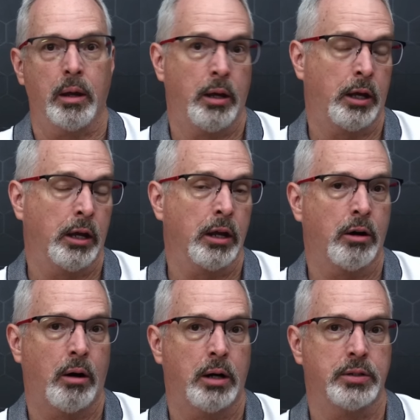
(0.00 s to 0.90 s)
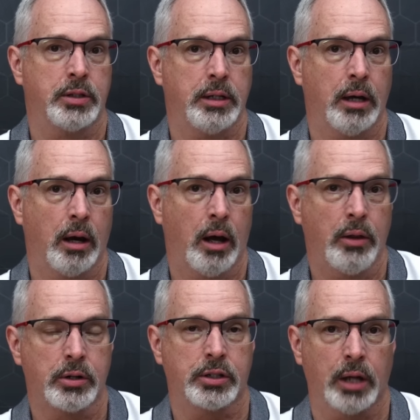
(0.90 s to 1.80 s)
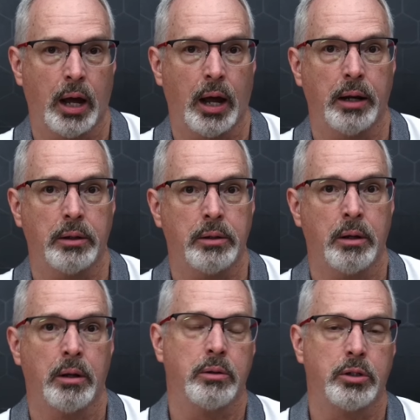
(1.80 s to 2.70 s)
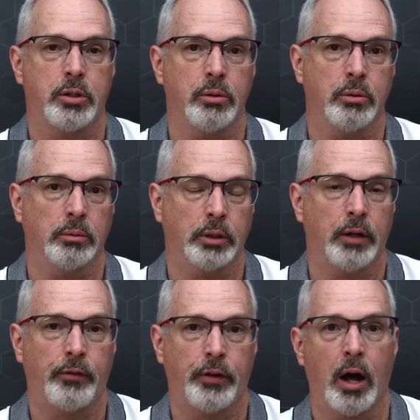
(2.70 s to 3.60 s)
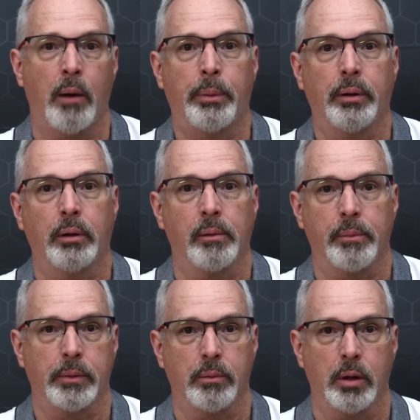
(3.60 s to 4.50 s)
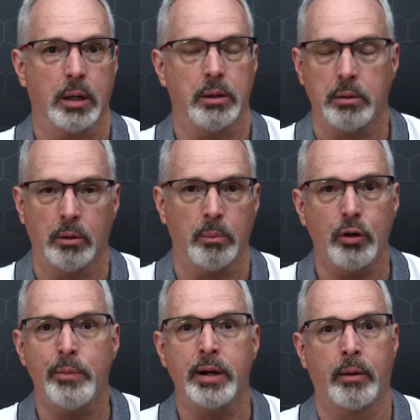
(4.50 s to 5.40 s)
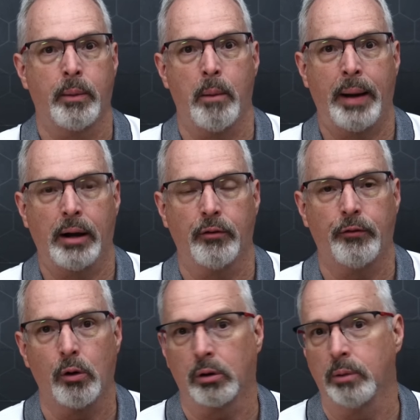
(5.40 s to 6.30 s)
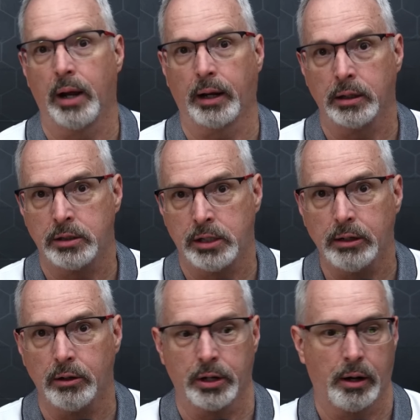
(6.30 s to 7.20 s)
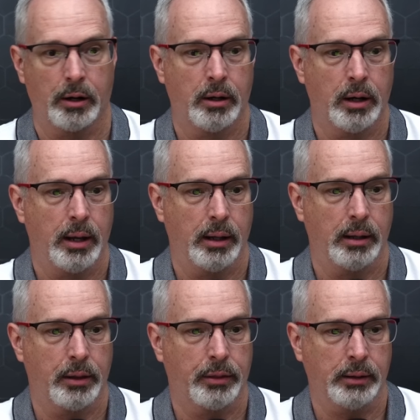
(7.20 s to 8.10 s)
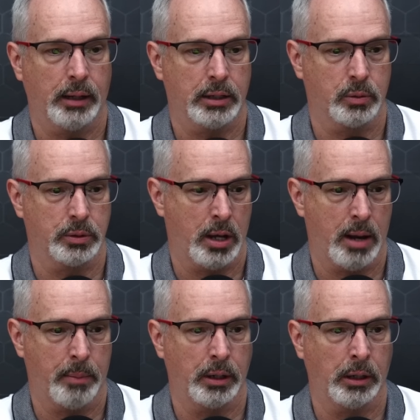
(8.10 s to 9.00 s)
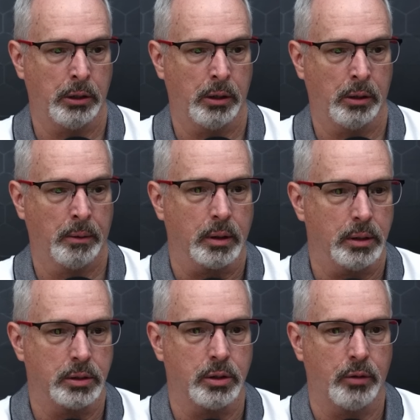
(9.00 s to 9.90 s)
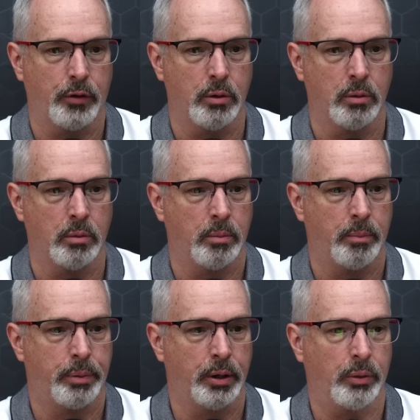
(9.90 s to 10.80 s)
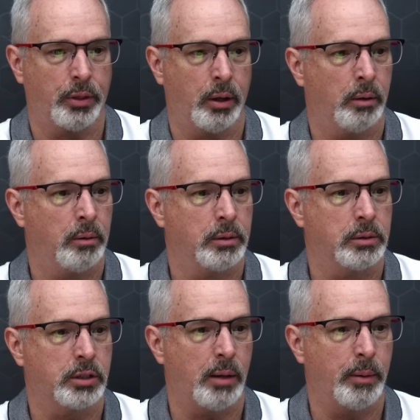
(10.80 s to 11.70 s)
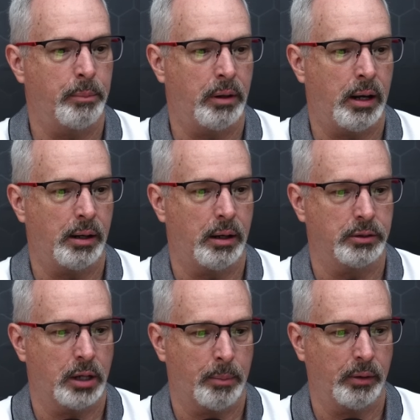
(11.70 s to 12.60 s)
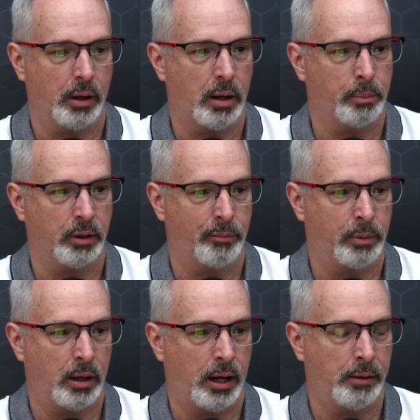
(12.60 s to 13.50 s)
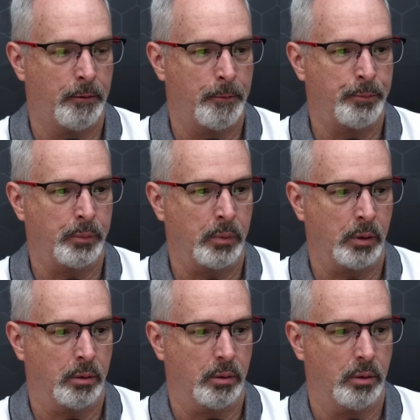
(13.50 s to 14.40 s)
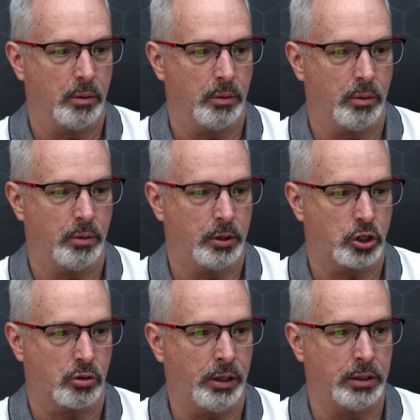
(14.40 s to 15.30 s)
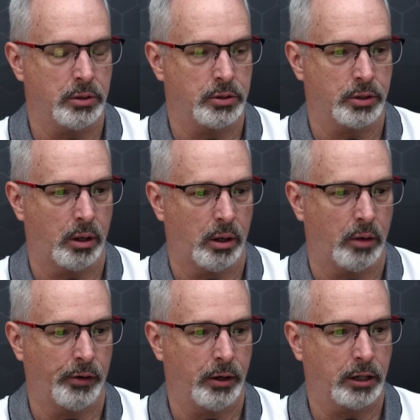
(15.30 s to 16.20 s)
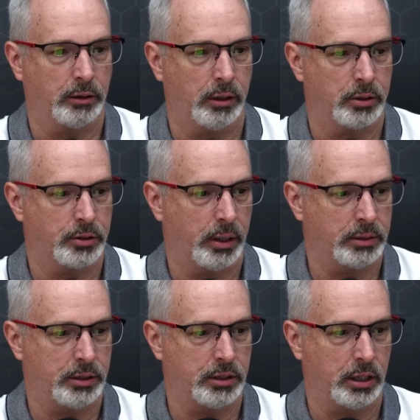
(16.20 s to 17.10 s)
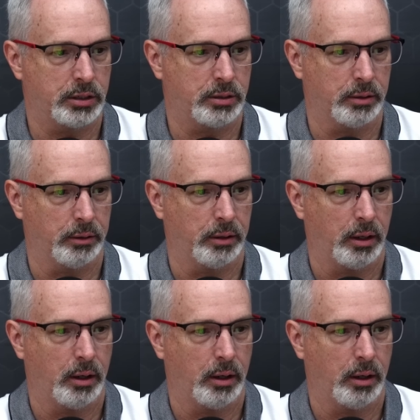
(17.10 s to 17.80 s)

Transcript: it can cause the other side to lift up, uh, you know, movement about a fulcrum like a teeter totter. And I think that's what's happening here. And so if you put the settlement plot on top of the uplift plot, the trends are, are very clear. So that suggests a,